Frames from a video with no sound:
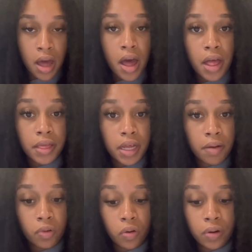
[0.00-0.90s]
And then
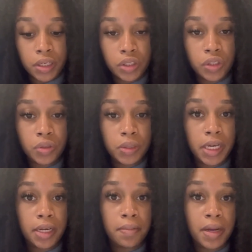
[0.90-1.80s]
I'm going to
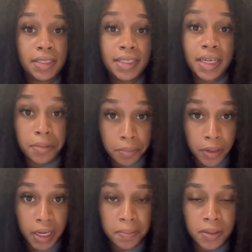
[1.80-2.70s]
get my skin
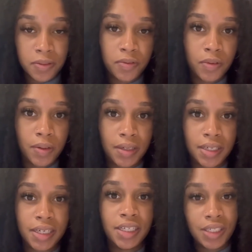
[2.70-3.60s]
prepped for
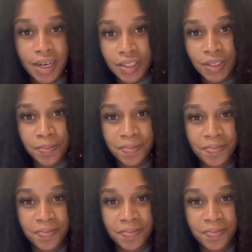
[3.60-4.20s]
injection.